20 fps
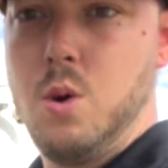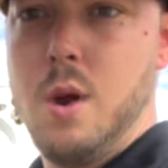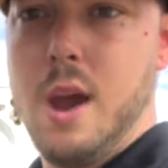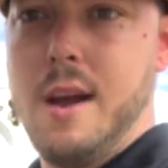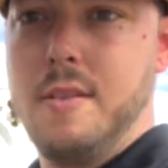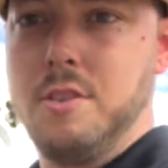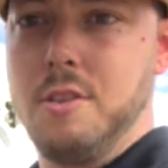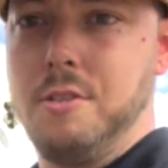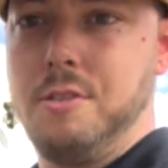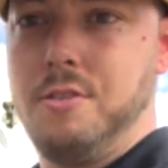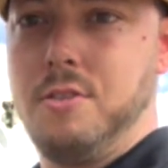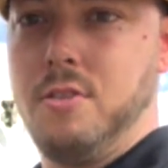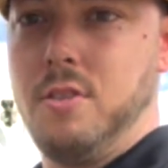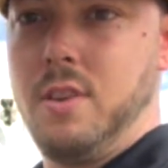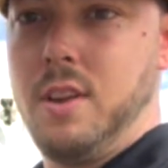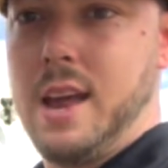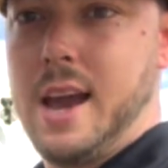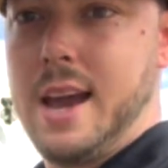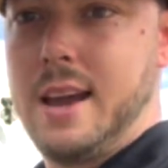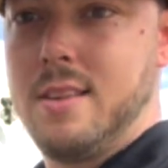have to
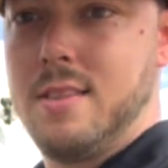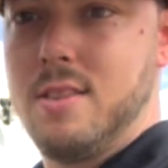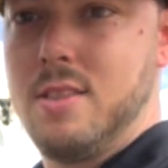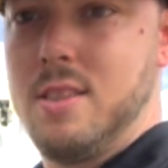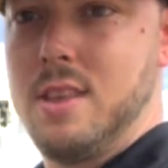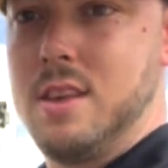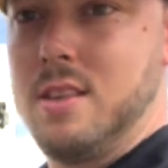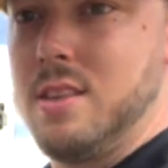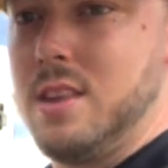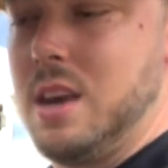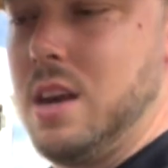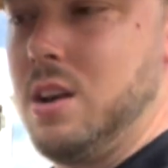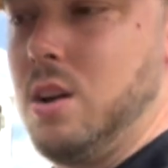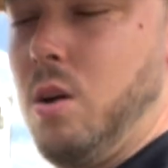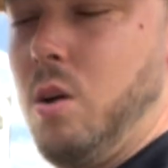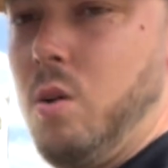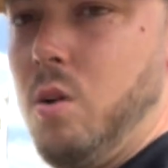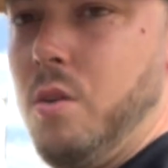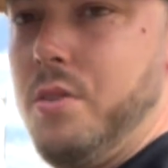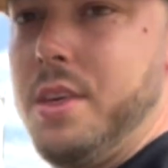flex this in to
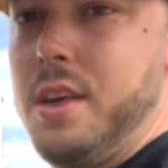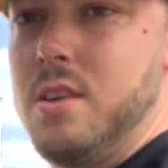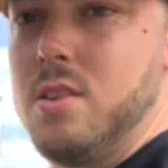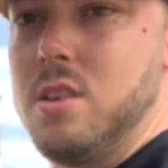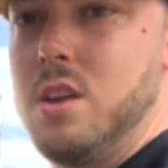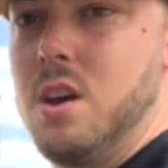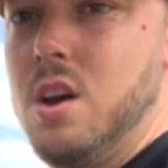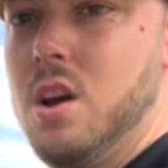hold this,